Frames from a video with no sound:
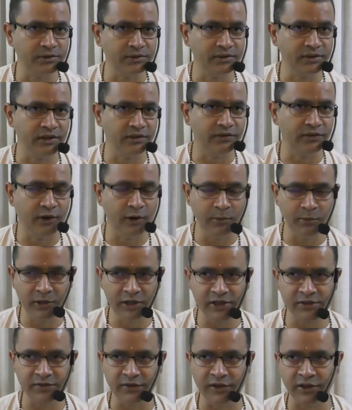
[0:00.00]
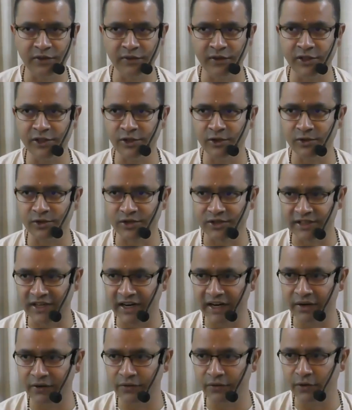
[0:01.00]
The firmness with which you
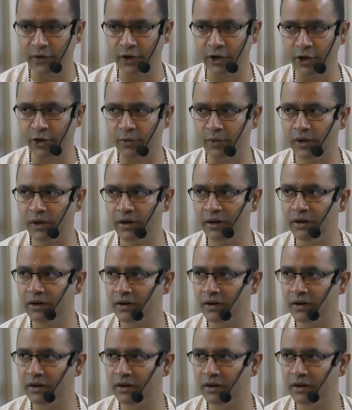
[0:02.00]
stand for your